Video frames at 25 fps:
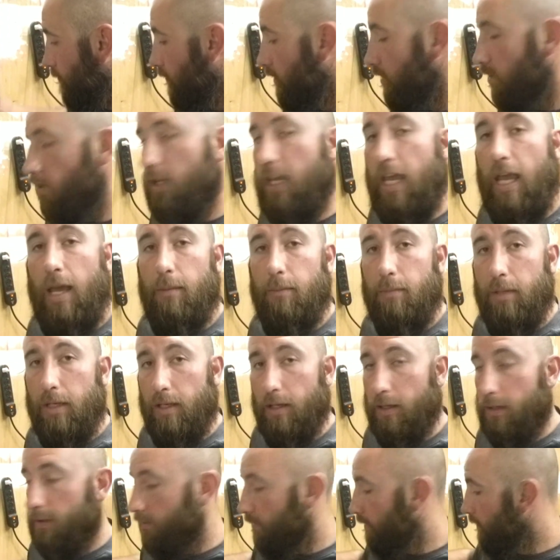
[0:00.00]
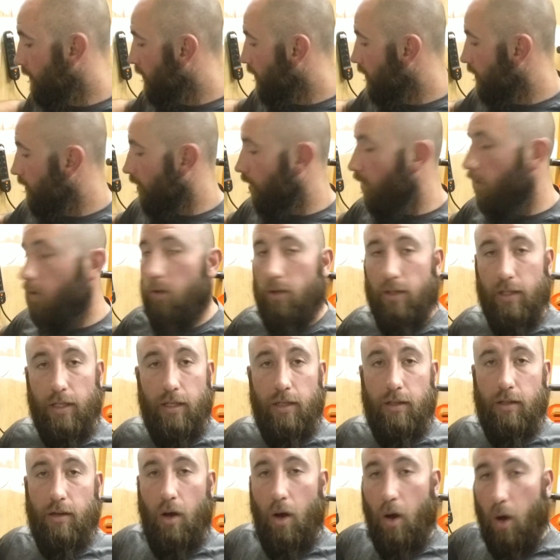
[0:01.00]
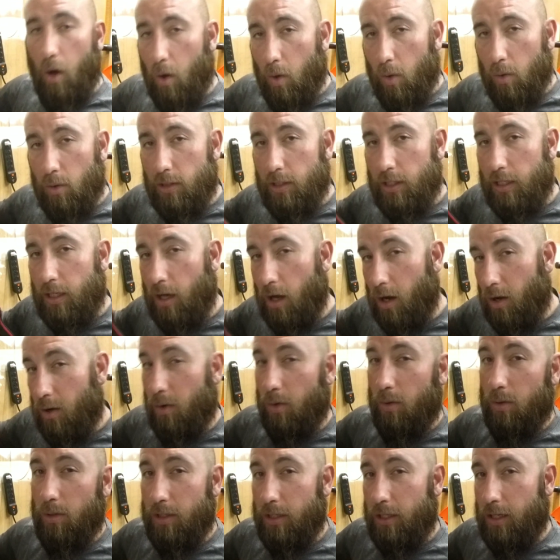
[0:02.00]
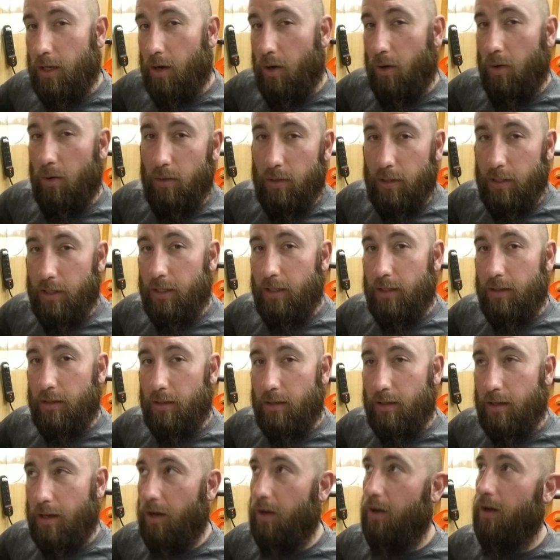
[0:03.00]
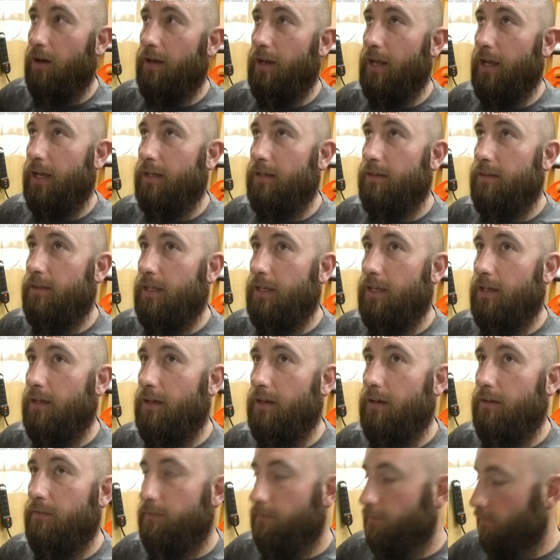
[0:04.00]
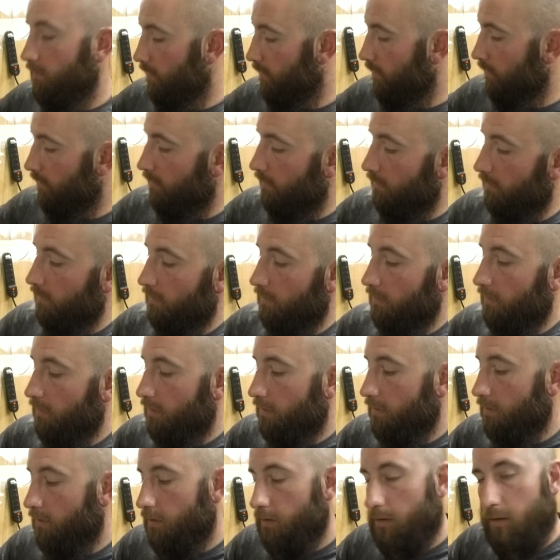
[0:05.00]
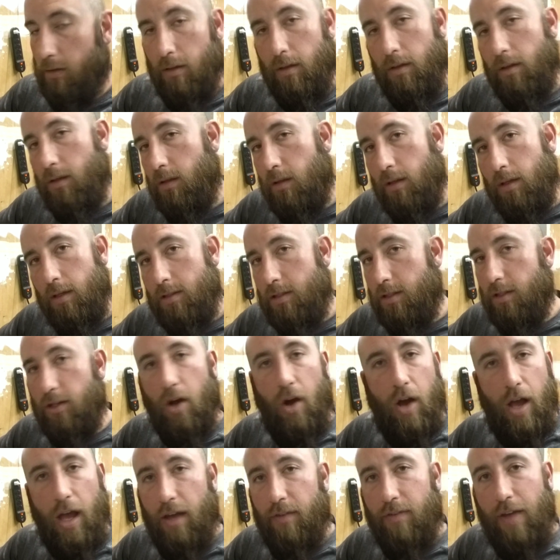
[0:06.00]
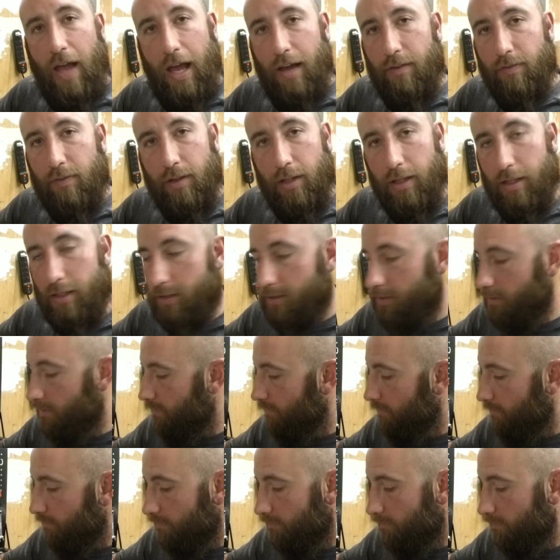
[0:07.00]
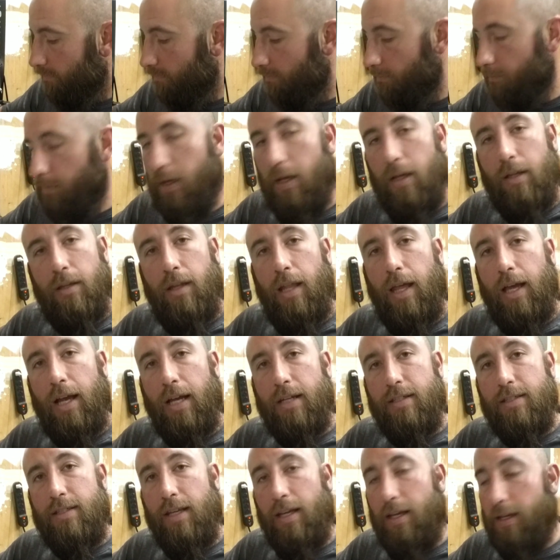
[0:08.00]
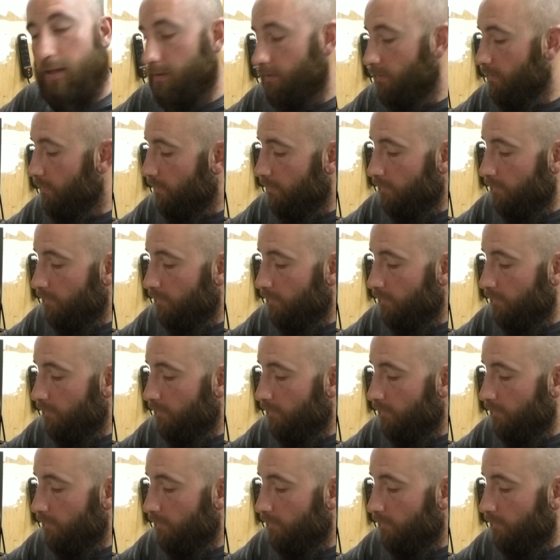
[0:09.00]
you can't beat it. The only con I can think of is you don't have half clicks. But like I said,